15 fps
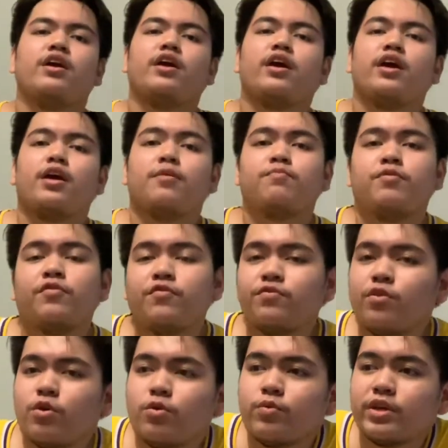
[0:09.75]
and
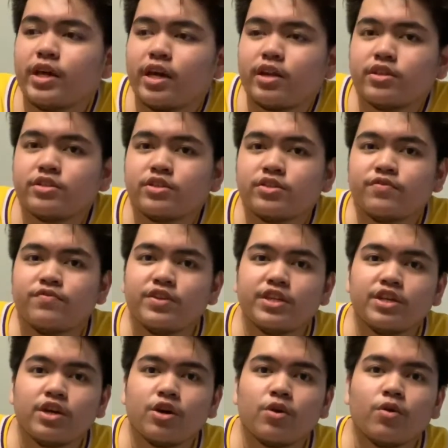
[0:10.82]
before we get into the
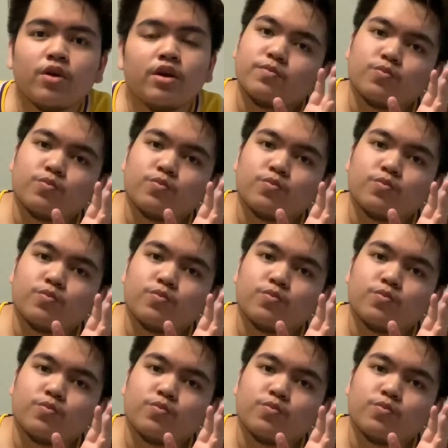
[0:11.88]
video